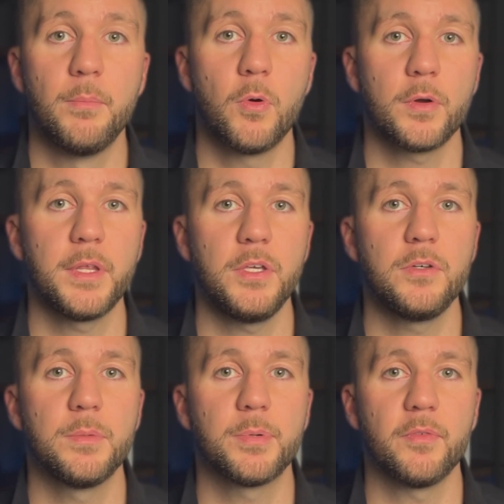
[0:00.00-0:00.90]
more that you
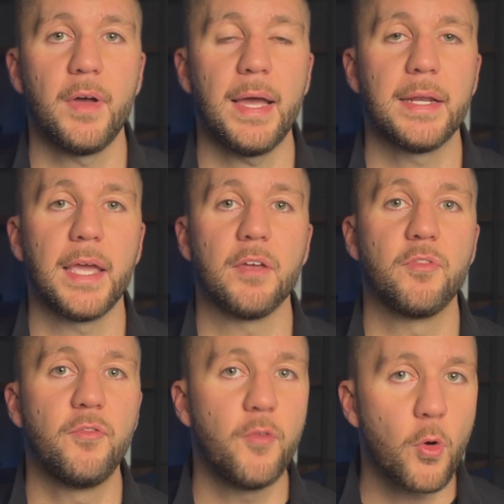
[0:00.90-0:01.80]
can provide a
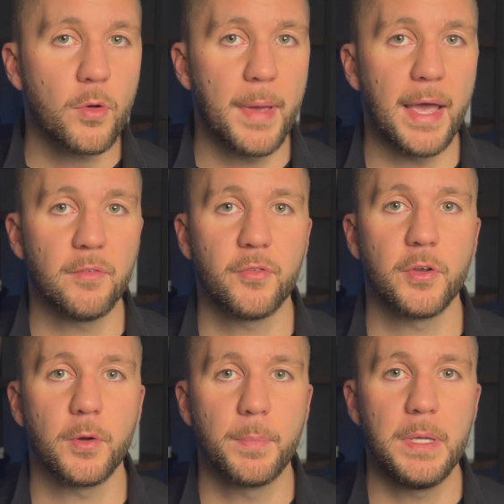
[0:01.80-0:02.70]
format for
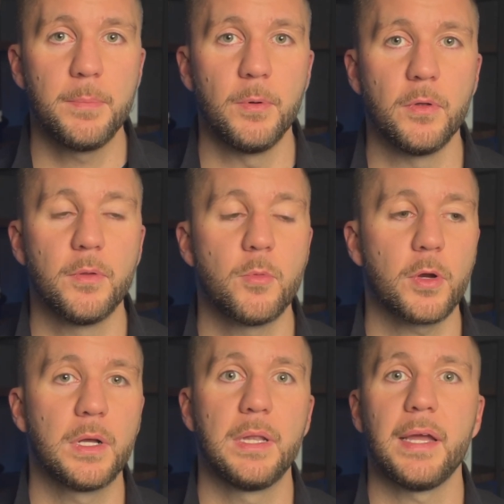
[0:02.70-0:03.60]
your people, the more
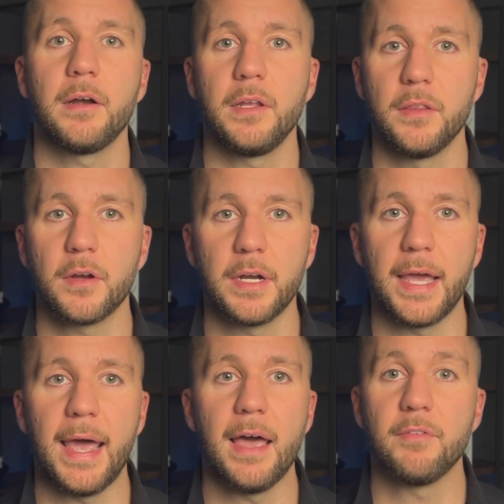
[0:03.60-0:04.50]
clarity they're going to
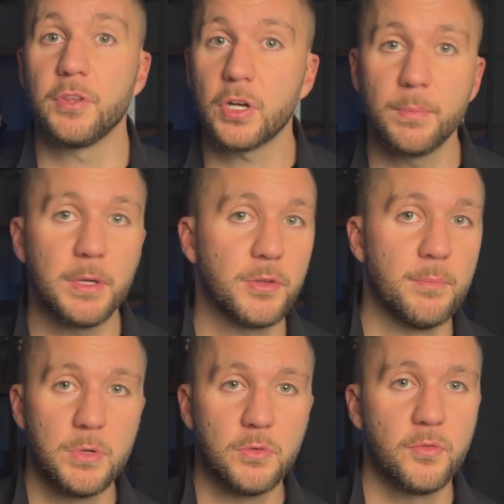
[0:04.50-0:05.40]
have, and they're going to be able to
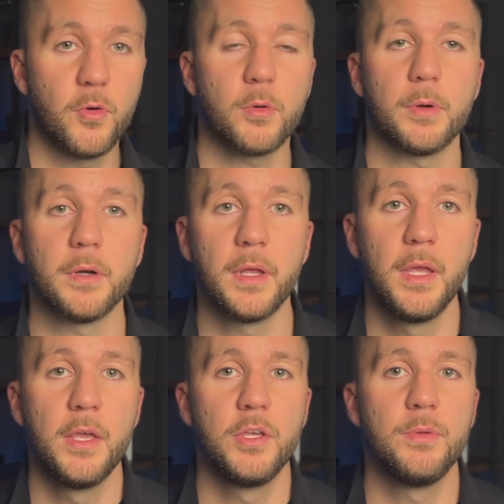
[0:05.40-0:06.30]
move forward.
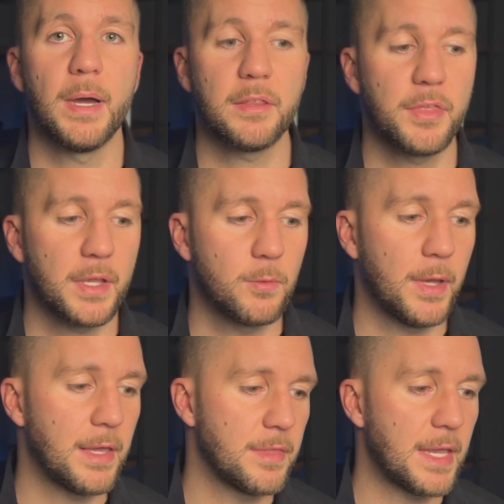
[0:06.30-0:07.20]
You might think, well,
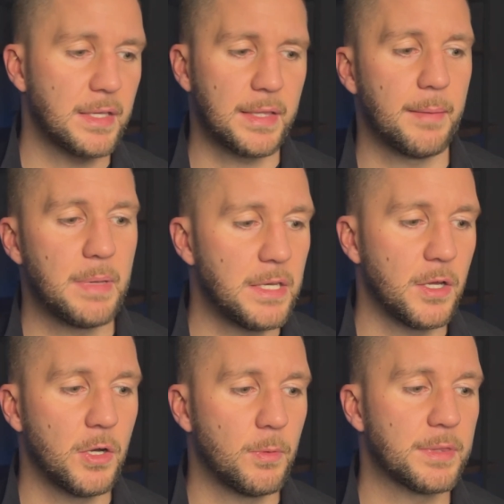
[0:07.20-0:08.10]
hey, they can let me
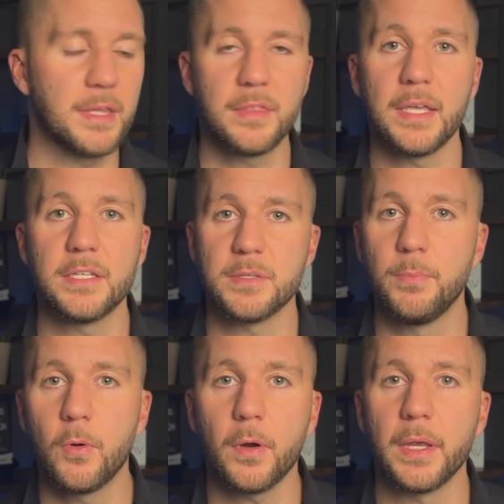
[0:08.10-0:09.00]
know what they think is
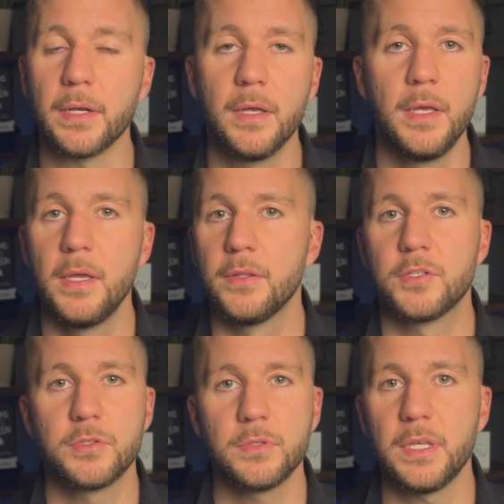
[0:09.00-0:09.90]
important. The
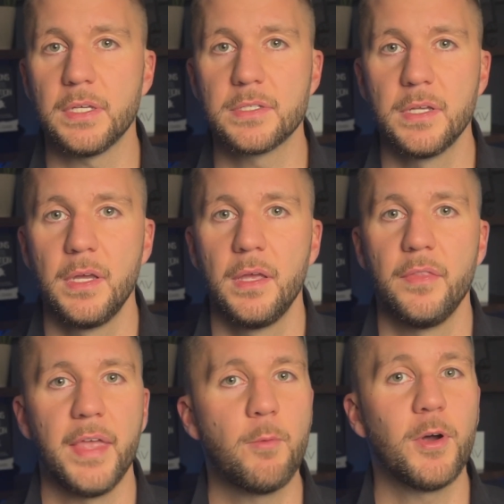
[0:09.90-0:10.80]
truth is,
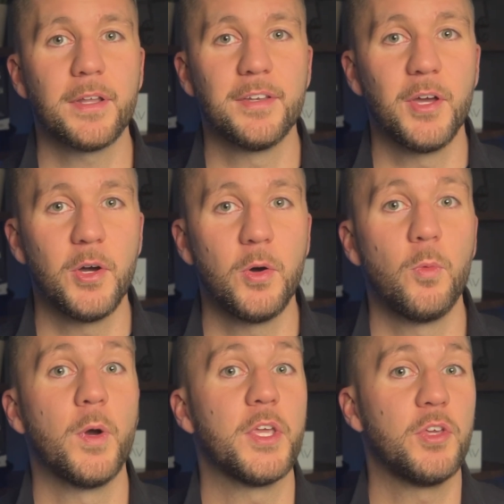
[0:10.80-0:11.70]
they want to know
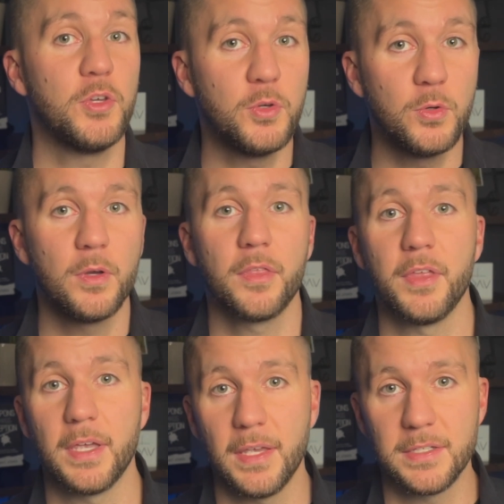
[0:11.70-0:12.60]
what you
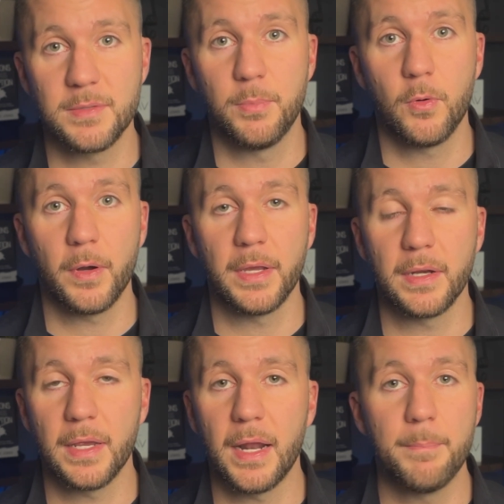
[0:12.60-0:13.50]
think is important,
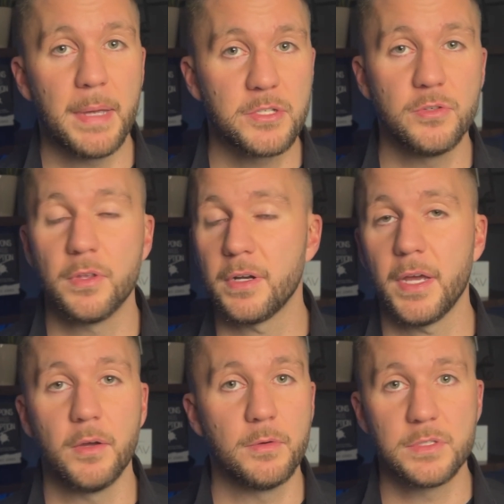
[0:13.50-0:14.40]
and I bet you they're not
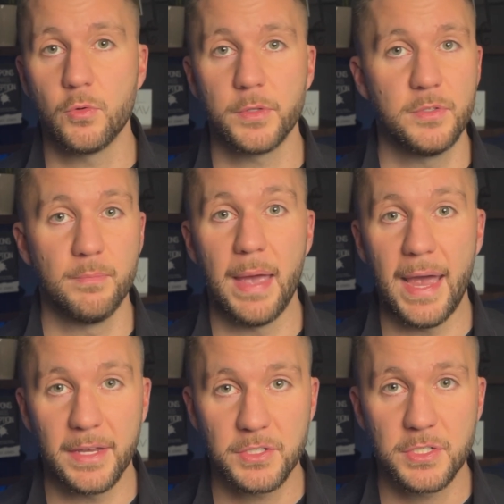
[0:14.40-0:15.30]
always going to
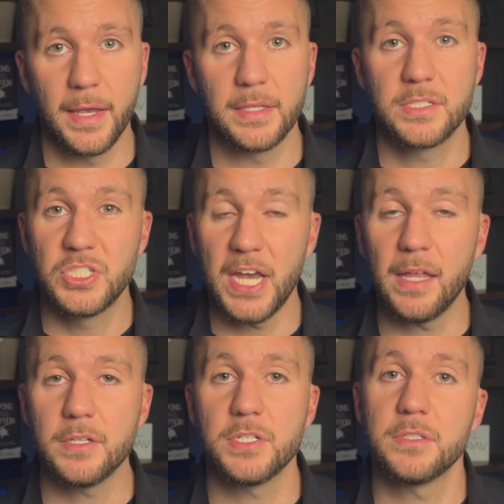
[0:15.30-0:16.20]
match. It's
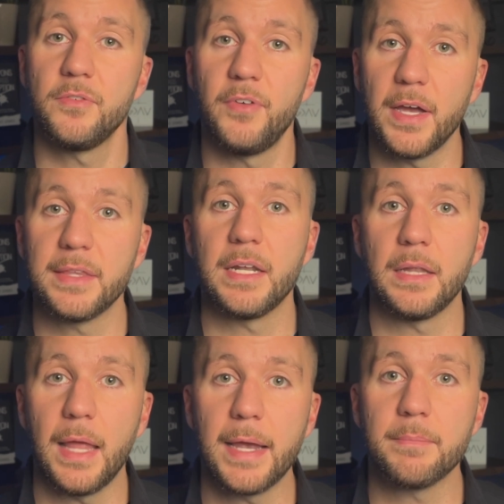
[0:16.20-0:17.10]
challenging to find that
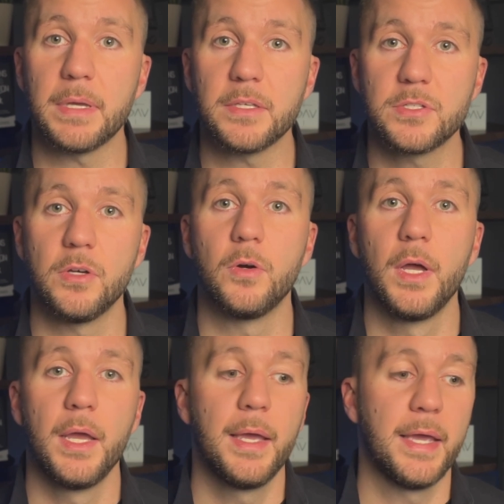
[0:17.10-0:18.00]
alignment. So
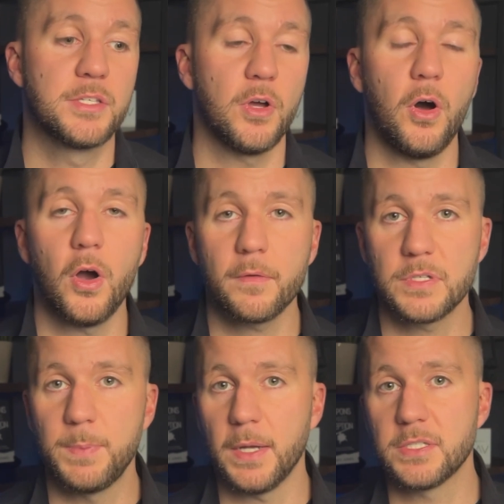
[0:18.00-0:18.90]
it's our
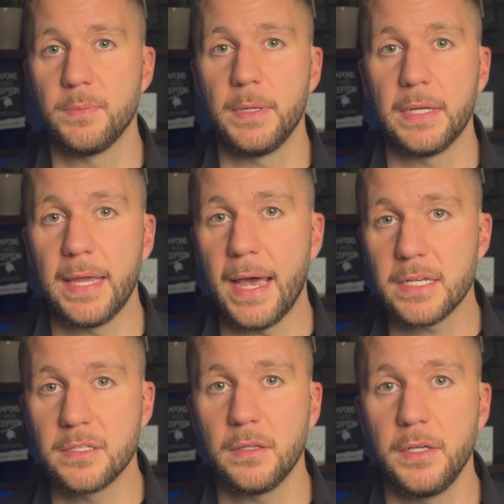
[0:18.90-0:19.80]
responsibility as
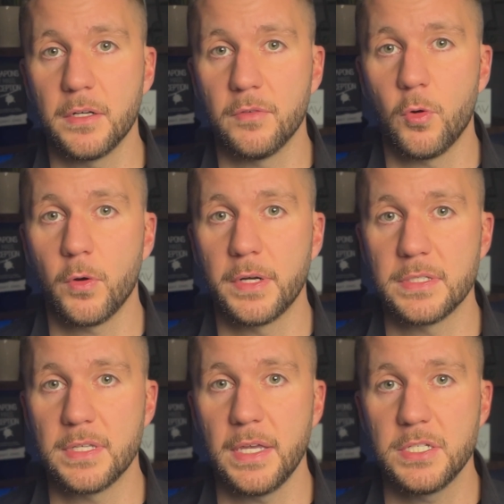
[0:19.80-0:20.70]
the leader of
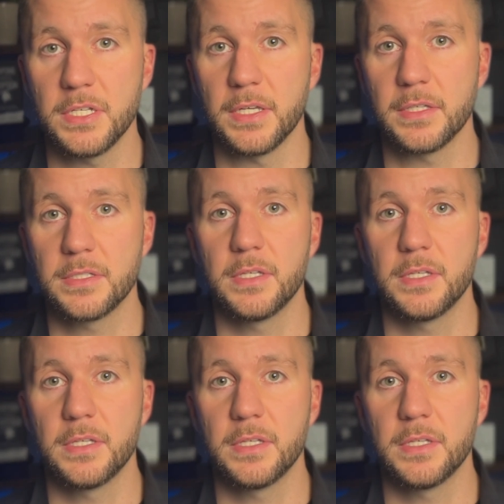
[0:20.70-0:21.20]
organizations